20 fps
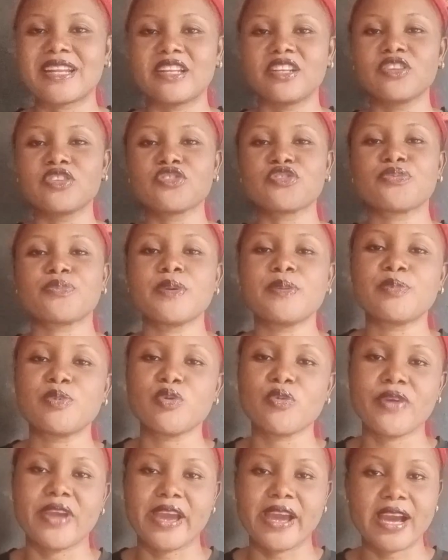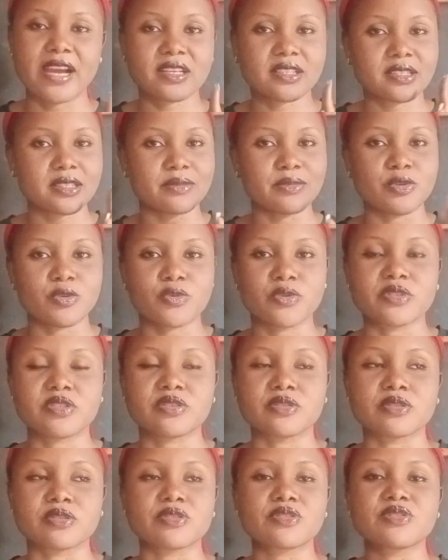a lot of people were asking me
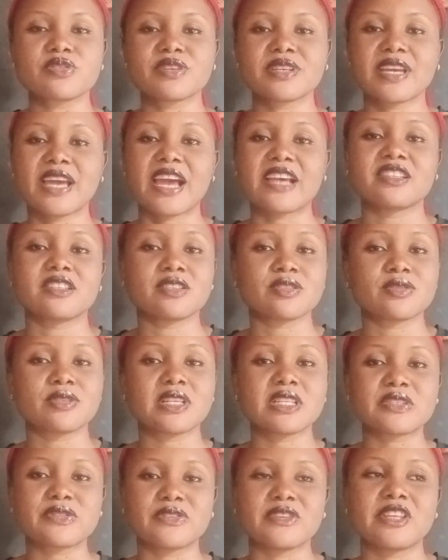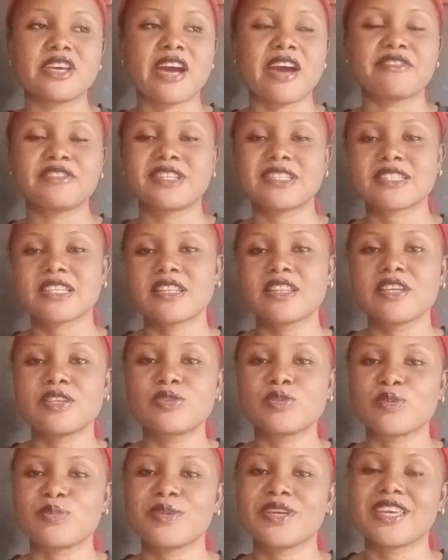questions. So guys, in today's video I've decided
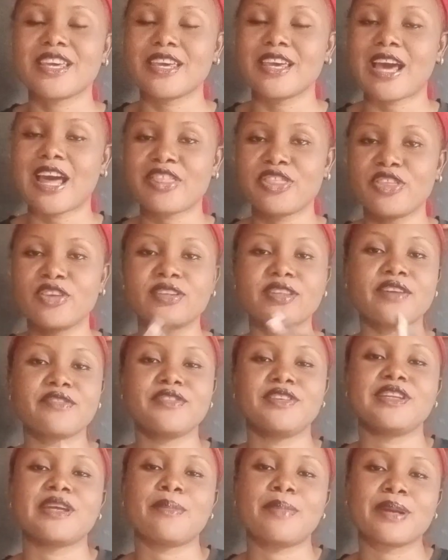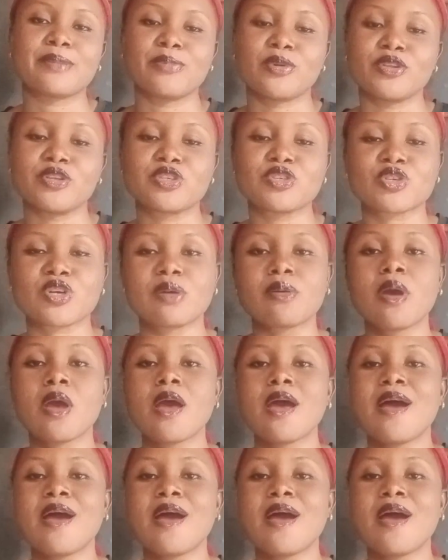to make another video about body scrub.